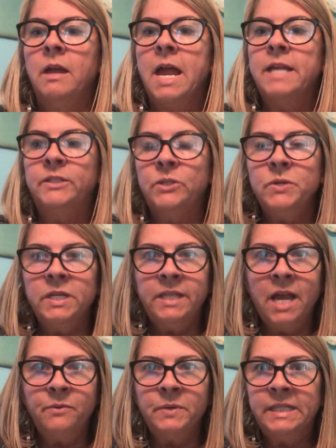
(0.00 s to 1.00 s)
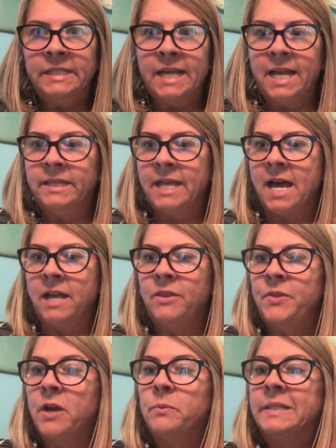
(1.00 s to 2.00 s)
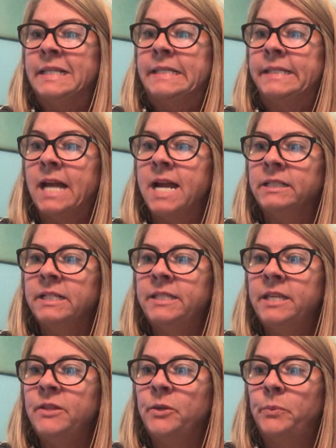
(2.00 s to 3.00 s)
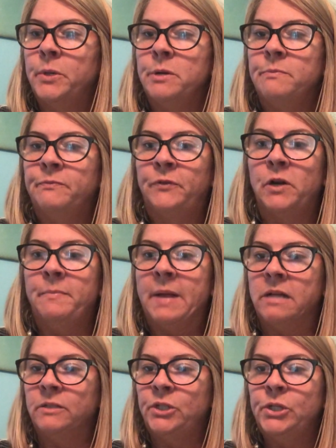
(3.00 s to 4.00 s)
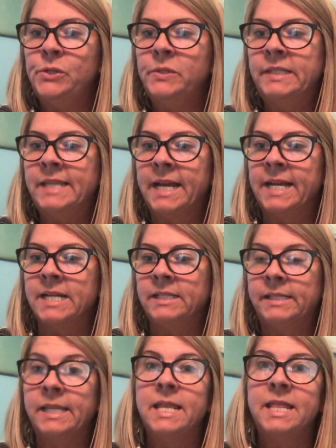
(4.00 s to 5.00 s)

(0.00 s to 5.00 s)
As soon as Henry said that, there was a silence in the room for about 2 seconds.